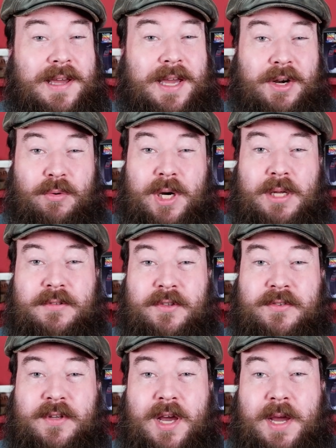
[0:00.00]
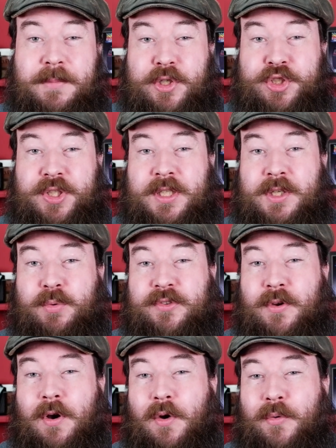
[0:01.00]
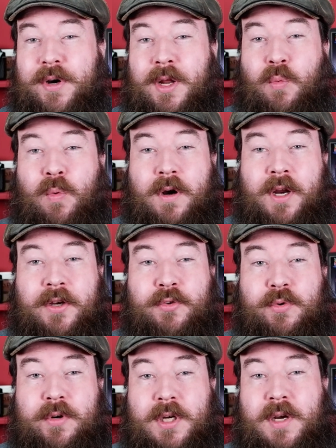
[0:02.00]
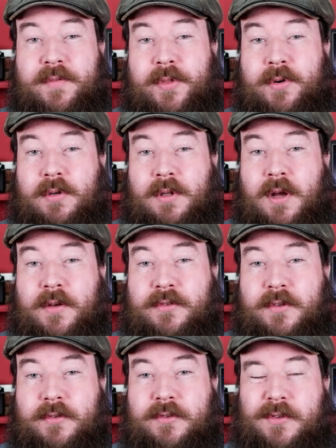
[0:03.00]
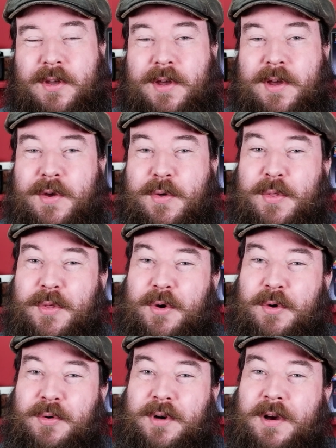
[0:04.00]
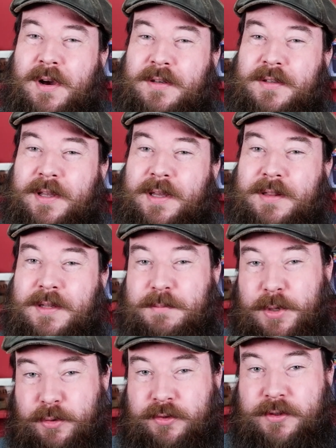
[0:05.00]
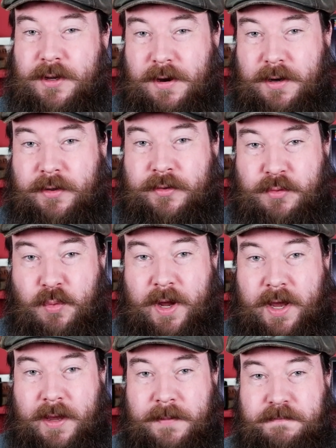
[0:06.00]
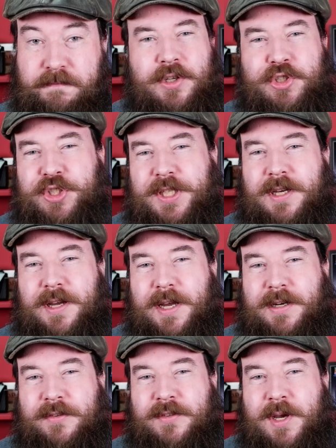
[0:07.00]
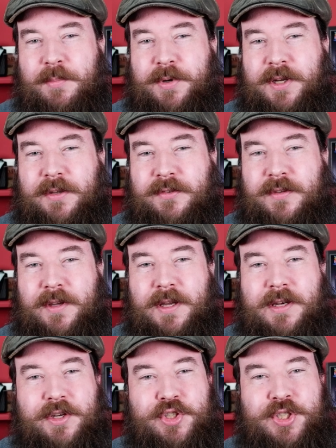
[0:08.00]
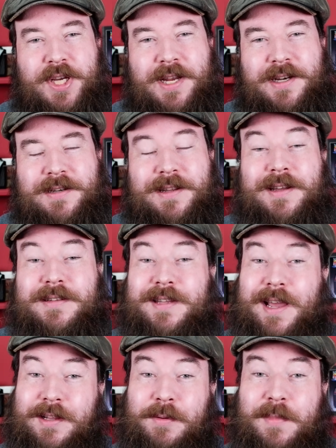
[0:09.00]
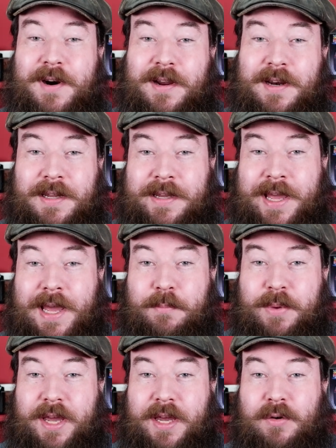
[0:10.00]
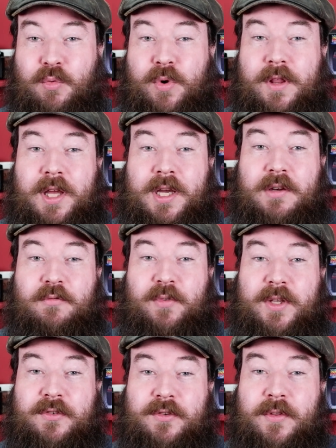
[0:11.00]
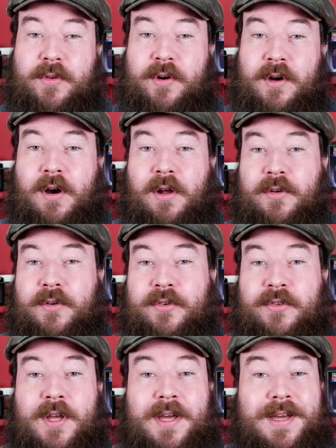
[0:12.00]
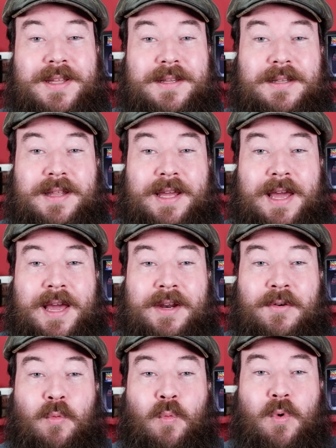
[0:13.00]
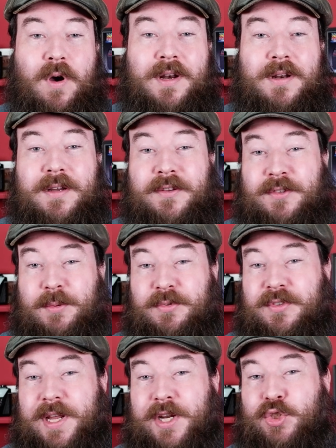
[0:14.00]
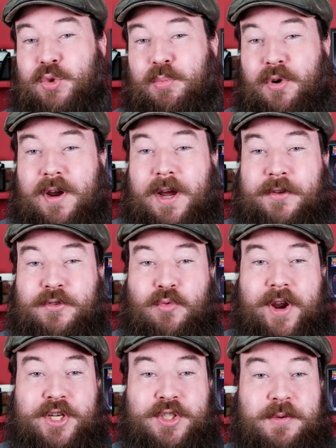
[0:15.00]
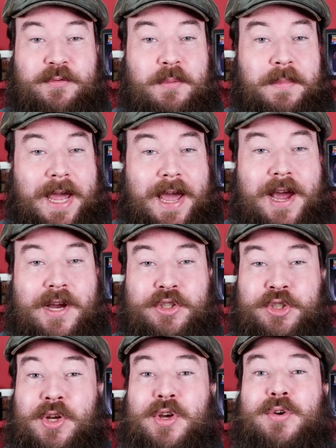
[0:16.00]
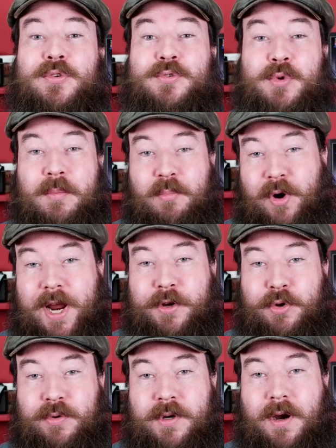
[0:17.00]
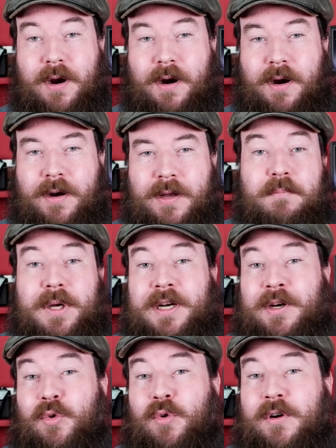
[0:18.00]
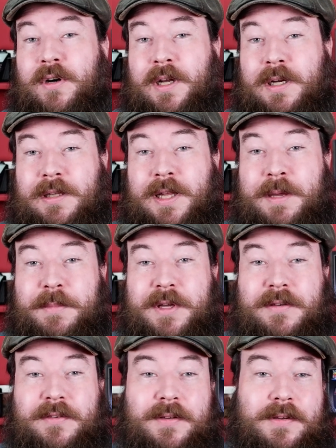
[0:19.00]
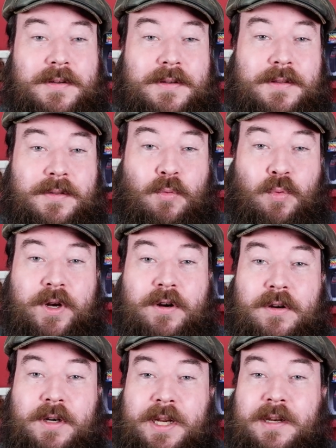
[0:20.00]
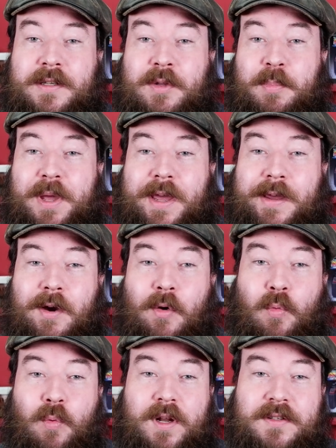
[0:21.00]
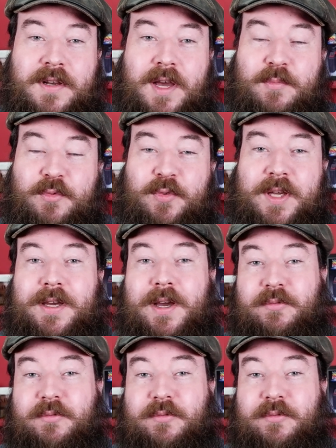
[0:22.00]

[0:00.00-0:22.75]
and around this time, Nishika was already working to recover their losses, though not in the most honest way. Nishika and its companies initiated a telemarketing campaign where they convinced their callers that they had won a substantial prize ranging from cash to a brand new car. But in order to claim it, the winner needed to pay a one-time fee